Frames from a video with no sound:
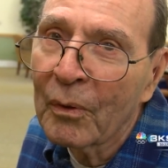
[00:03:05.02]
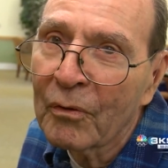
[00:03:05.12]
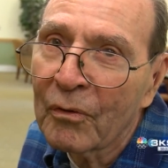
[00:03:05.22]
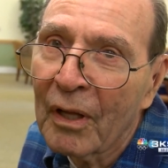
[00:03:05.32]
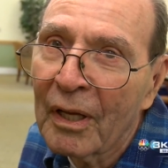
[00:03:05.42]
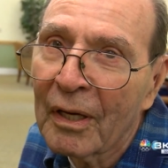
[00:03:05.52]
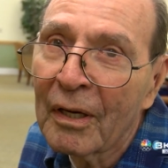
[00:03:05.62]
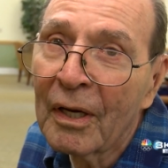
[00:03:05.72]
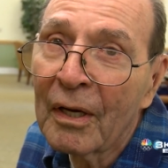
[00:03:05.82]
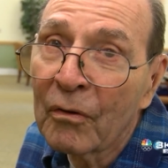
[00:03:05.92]
was there,
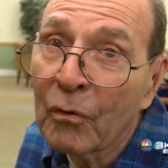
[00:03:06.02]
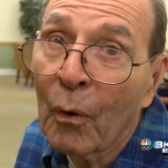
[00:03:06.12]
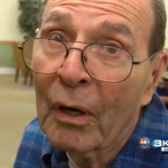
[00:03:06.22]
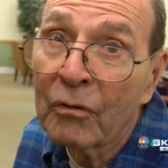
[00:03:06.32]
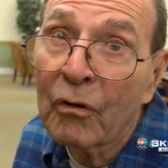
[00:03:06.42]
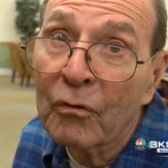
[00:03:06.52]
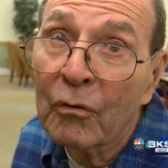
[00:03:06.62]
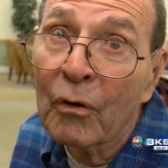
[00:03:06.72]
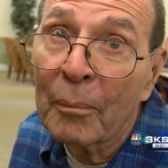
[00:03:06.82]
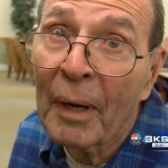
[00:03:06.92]
so I just
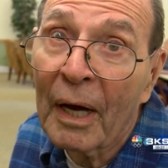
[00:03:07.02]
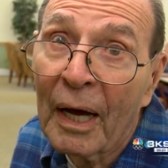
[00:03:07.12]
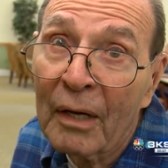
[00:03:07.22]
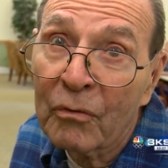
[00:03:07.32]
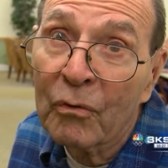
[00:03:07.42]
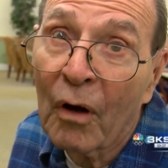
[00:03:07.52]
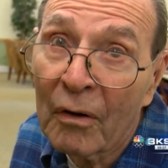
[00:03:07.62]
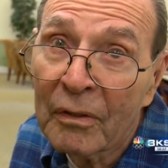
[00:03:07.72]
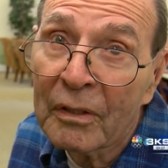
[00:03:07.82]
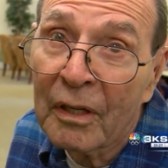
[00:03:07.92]
took my
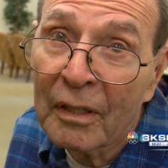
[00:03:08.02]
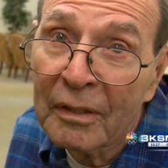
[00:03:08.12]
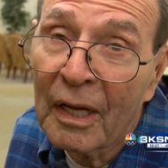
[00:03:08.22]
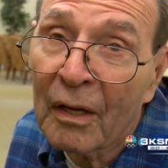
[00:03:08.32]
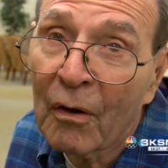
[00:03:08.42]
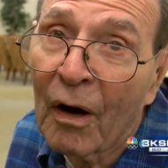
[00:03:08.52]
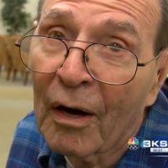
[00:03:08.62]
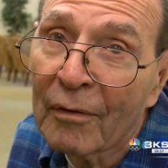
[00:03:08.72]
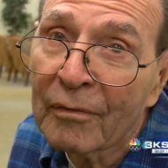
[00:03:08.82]
hacksaw and cut that off.